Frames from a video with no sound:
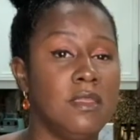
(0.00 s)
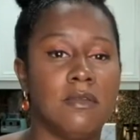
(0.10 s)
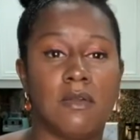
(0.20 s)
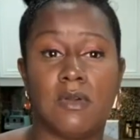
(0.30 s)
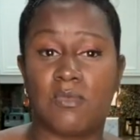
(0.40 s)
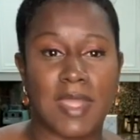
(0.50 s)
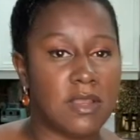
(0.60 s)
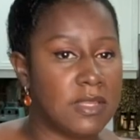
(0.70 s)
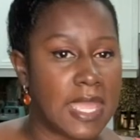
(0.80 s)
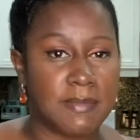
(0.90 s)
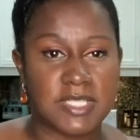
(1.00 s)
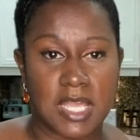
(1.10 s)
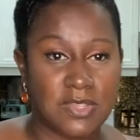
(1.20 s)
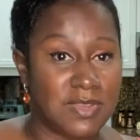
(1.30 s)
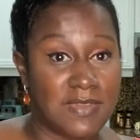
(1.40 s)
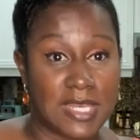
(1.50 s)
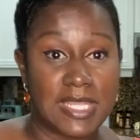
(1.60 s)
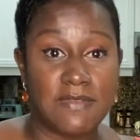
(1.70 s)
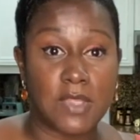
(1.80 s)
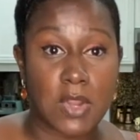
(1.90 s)
You can go on right on Amazon. You ain't gotta
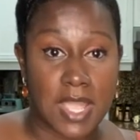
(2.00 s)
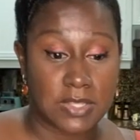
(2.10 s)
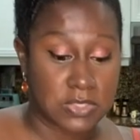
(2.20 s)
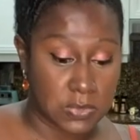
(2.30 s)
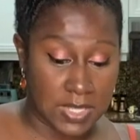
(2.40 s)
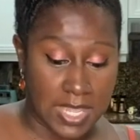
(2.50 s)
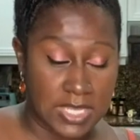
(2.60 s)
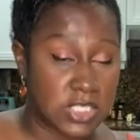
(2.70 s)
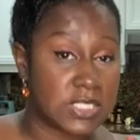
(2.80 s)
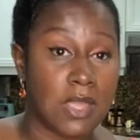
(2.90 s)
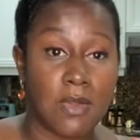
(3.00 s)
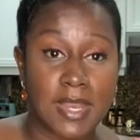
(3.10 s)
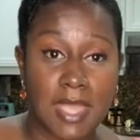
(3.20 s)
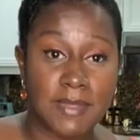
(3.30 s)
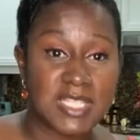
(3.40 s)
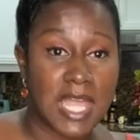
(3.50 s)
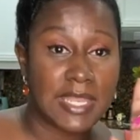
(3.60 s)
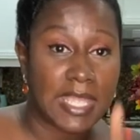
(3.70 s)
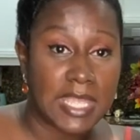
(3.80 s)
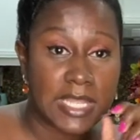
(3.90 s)
leave your house, okay? Just go on Amazon
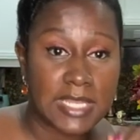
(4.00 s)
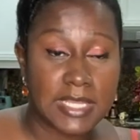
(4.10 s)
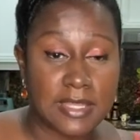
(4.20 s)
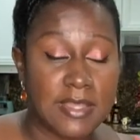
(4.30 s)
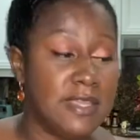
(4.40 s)
and click.